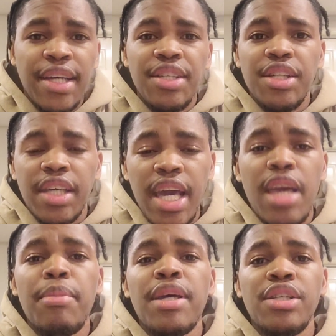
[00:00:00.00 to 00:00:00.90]
She
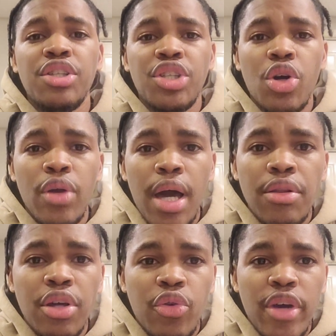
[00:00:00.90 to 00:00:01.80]
came in, she showed
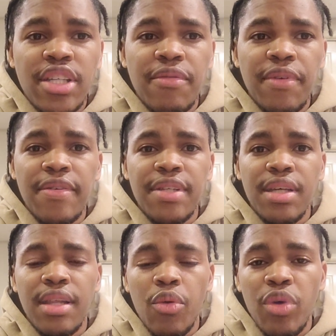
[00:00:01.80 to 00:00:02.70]
out the aggressiveness
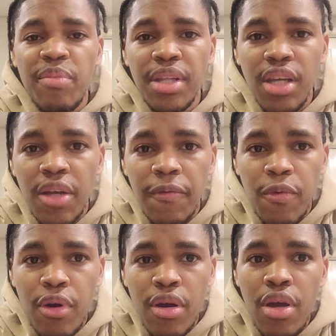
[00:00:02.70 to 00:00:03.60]
that we've been looking
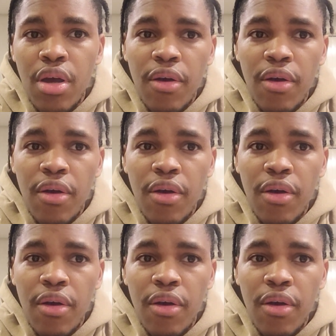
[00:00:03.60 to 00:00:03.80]
for